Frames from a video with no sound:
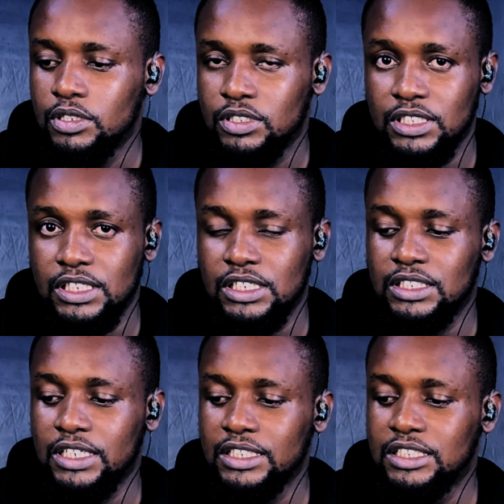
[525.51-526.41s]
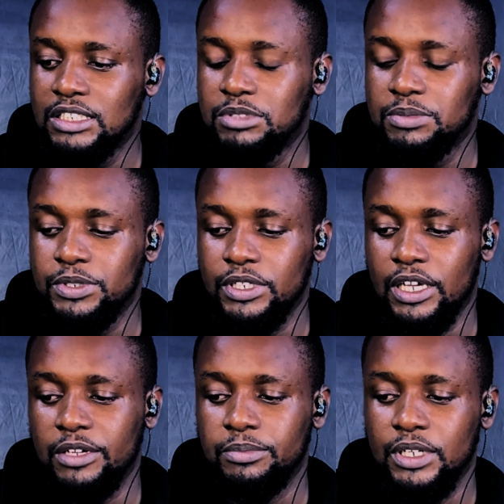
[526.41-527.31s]
still in 90
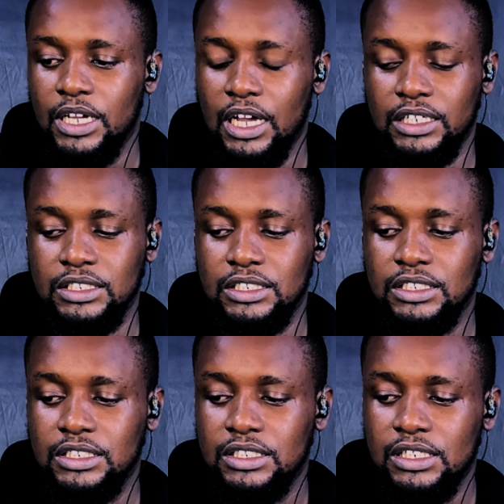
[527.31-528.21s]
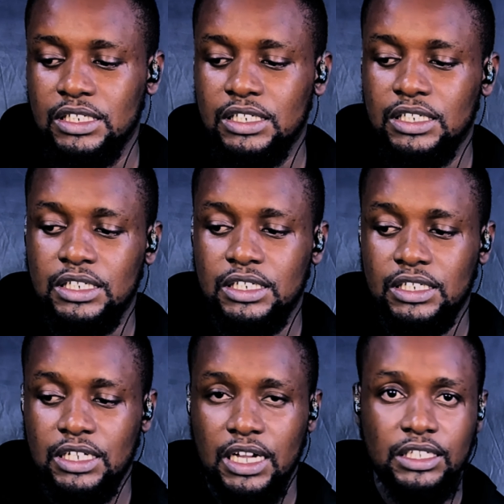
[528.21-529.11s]
BPM, and
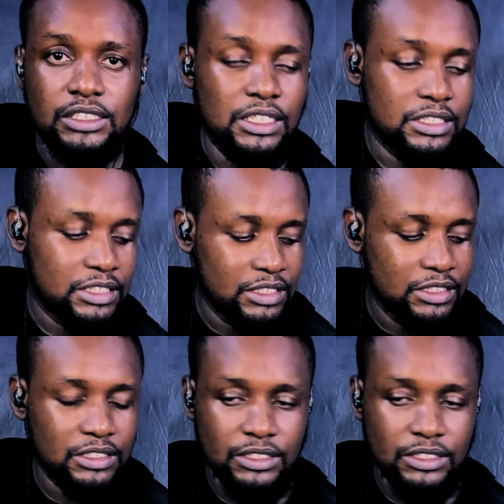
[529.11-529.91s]
I start.